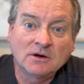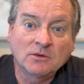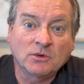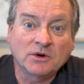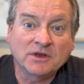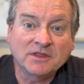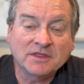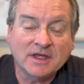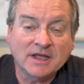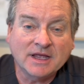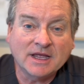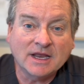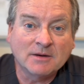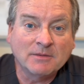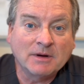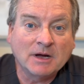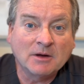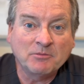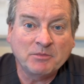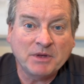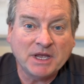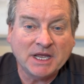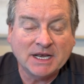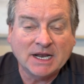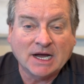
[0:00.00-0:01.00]
We're thinking about
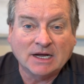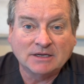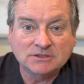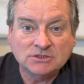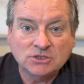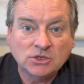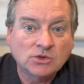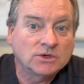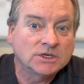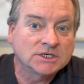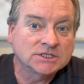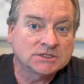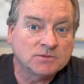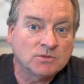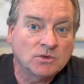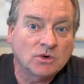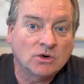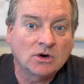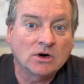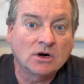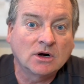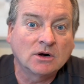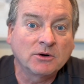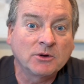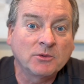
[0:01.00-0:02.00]
being outdoors
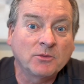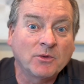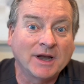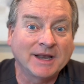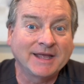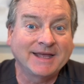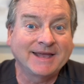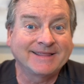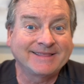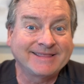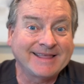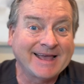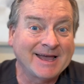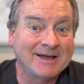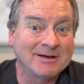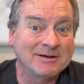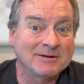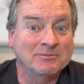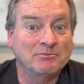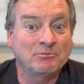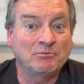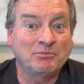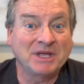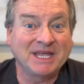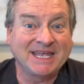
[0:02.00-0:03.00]
more. We want to get that
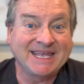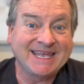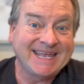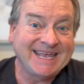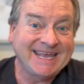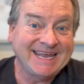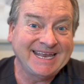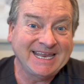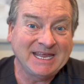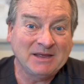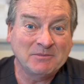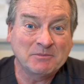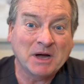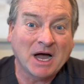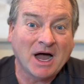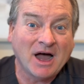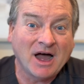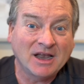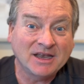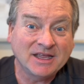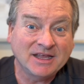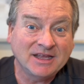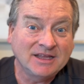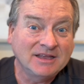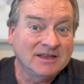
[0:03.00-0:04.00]
bikini
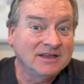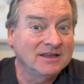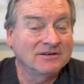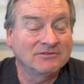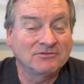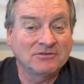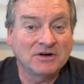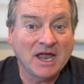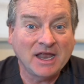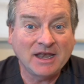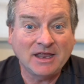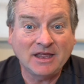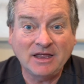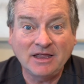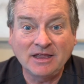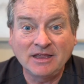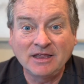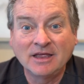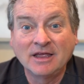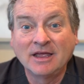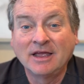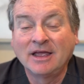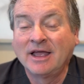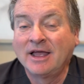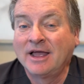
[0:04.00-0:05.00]
body
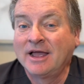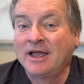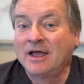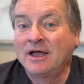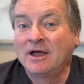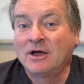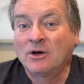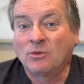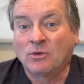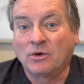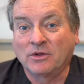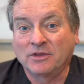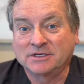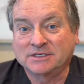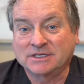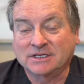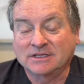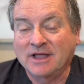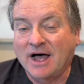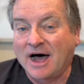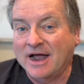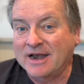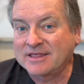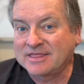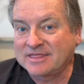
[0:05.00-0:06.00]
ready. Well, there's a
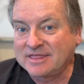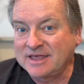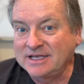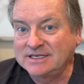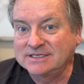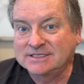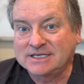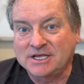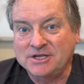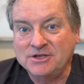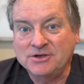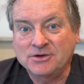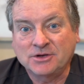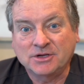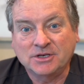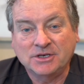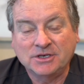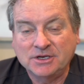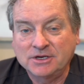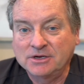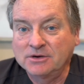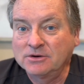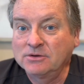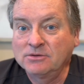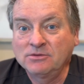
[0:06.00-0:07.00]
lot of things that you can
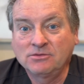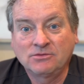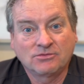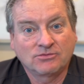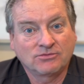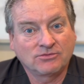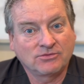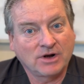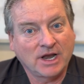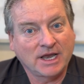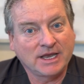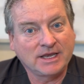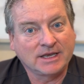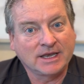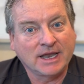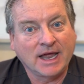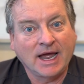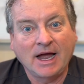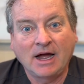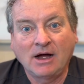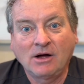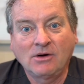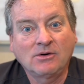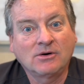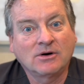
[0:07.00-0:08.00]
do right
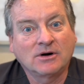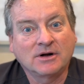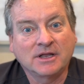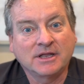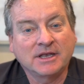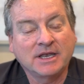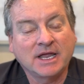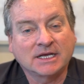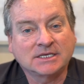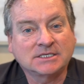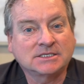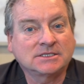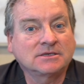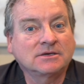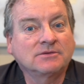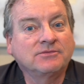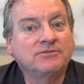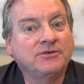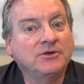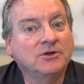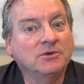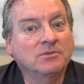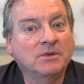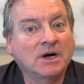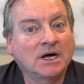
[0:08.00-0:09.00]
now or in the next
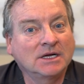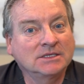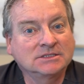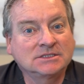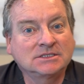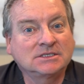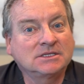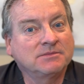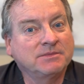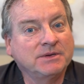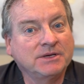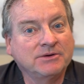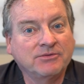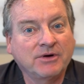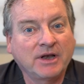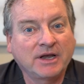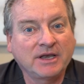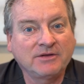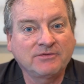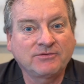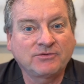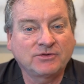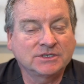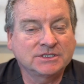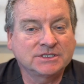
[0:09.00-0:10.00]
few months to be ready
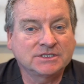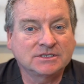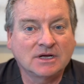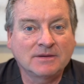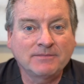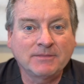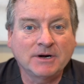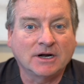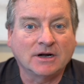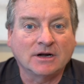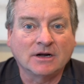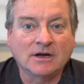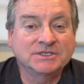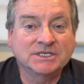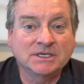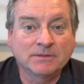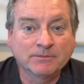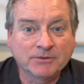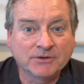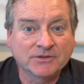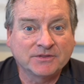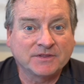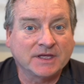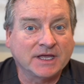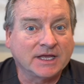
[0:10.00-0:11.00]
for summer.
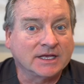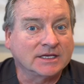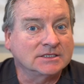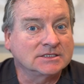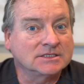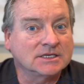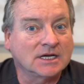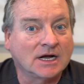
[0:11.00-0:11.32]
Simple things.